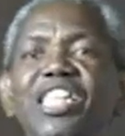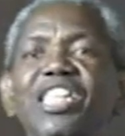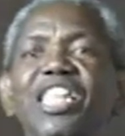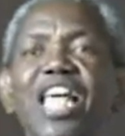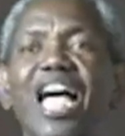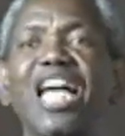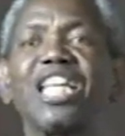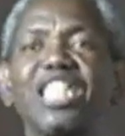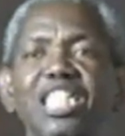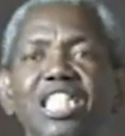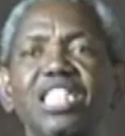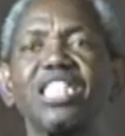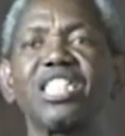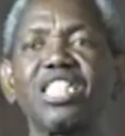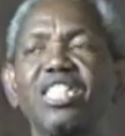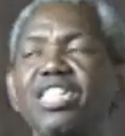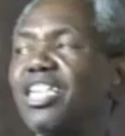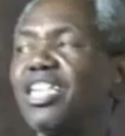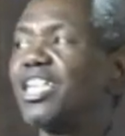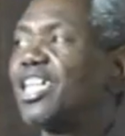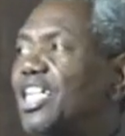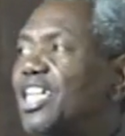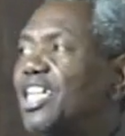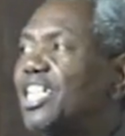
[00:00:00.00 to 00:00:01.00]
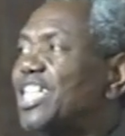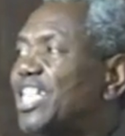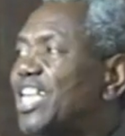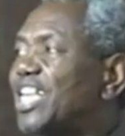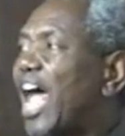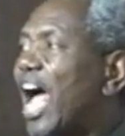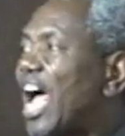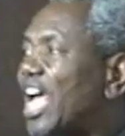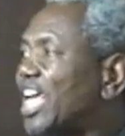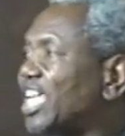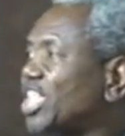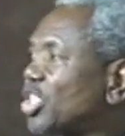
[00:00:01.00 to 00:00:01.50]
that
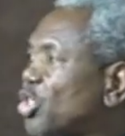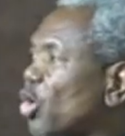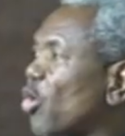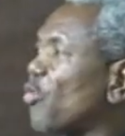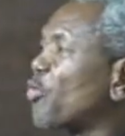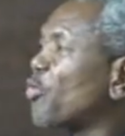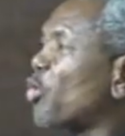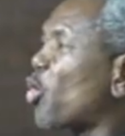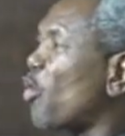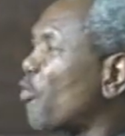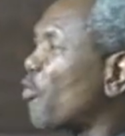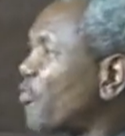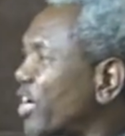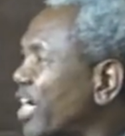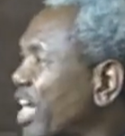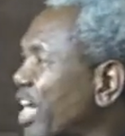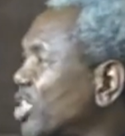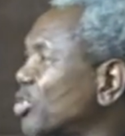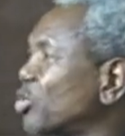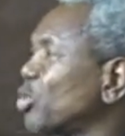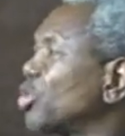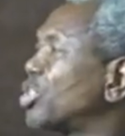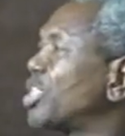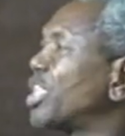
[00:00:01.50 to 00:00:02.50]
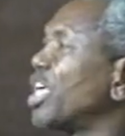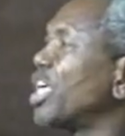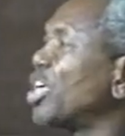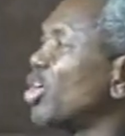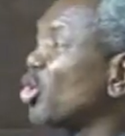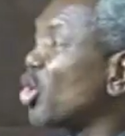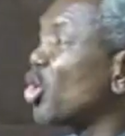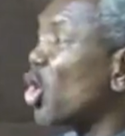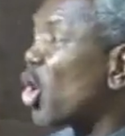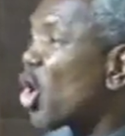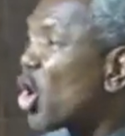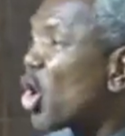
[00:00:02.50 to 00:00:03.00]
night of covenant to say,
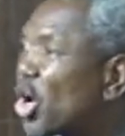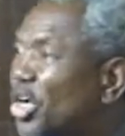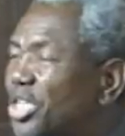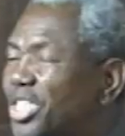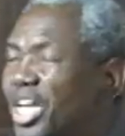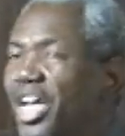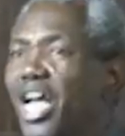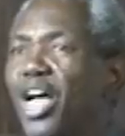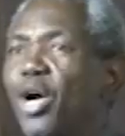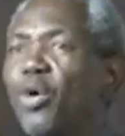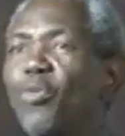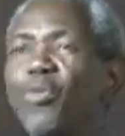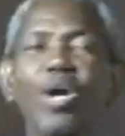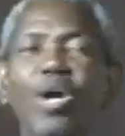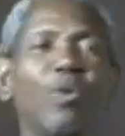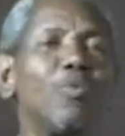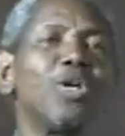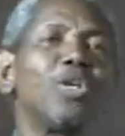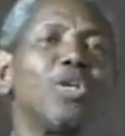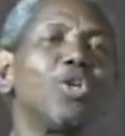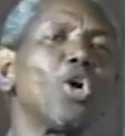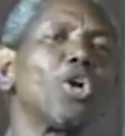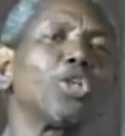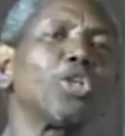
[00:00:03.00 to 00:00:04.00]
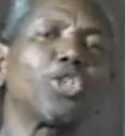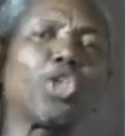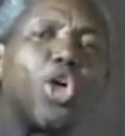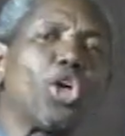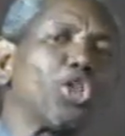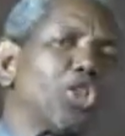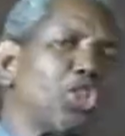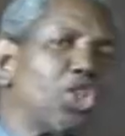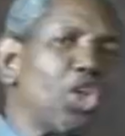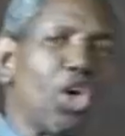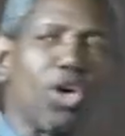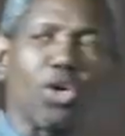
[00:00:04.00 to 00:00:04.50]
Lord, we will not
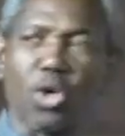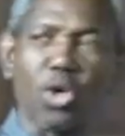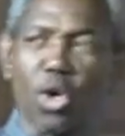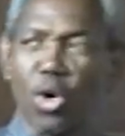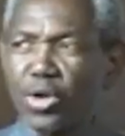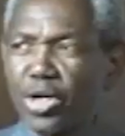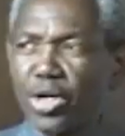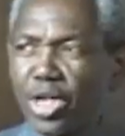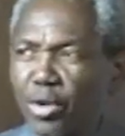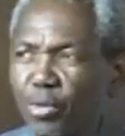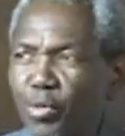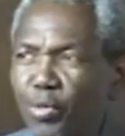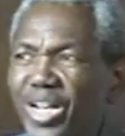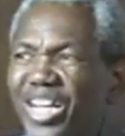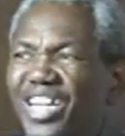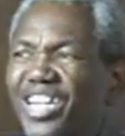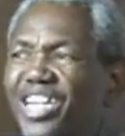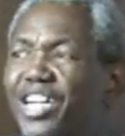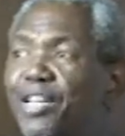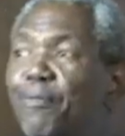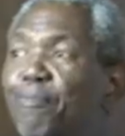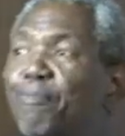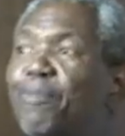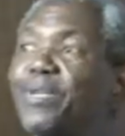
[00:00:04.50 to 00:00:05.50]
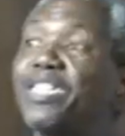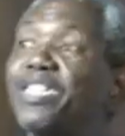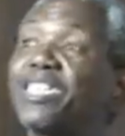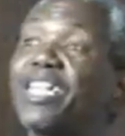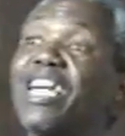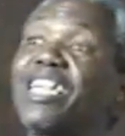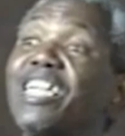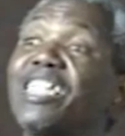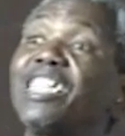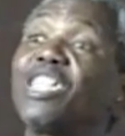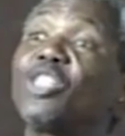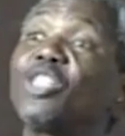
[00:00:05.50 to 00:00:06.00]
touch your glory. We
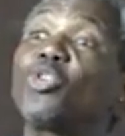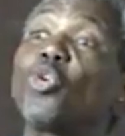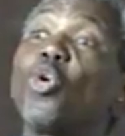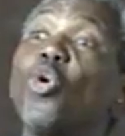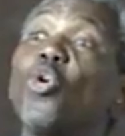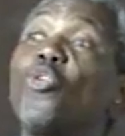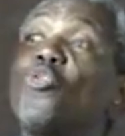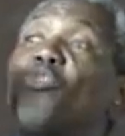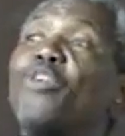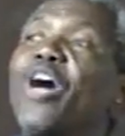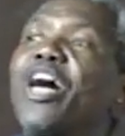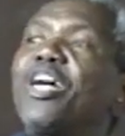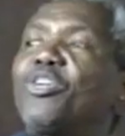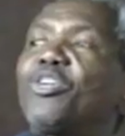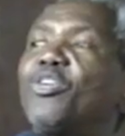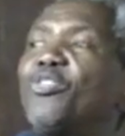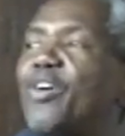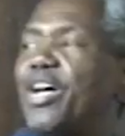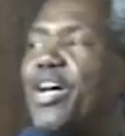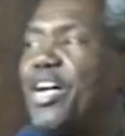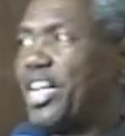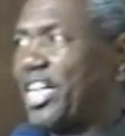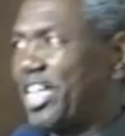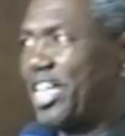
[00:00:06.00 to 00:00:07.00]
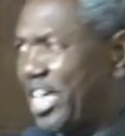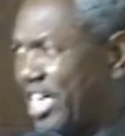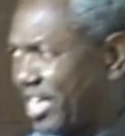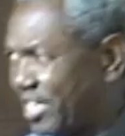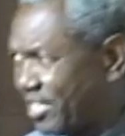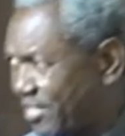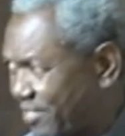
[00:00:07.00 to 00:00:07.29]
repeated it over and over again.